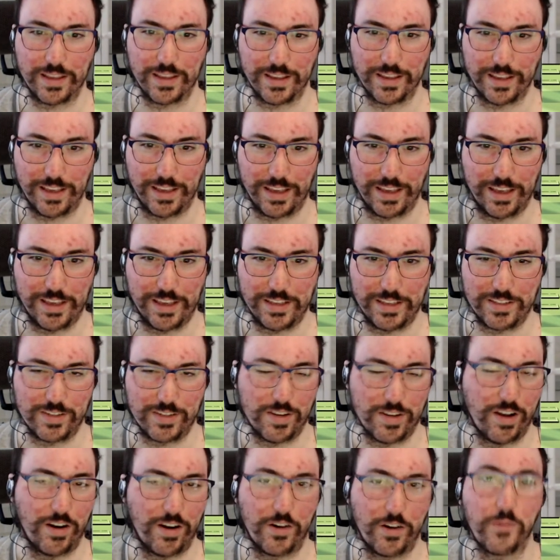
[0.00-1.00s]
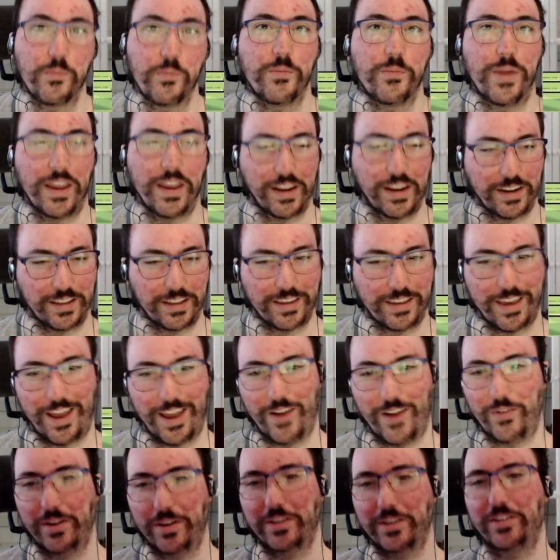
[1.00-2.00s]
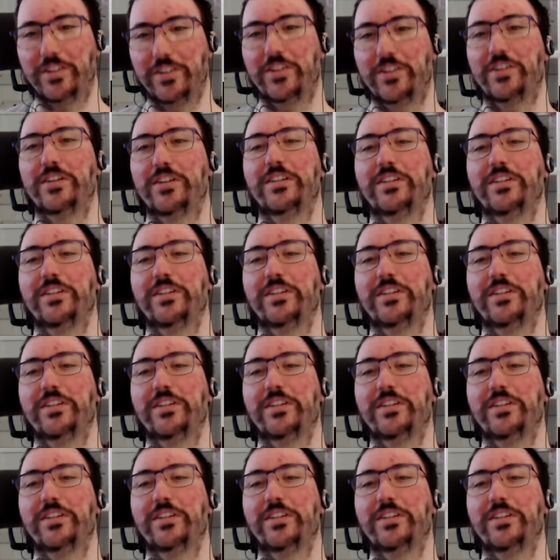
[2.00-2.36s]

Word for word: is our main character.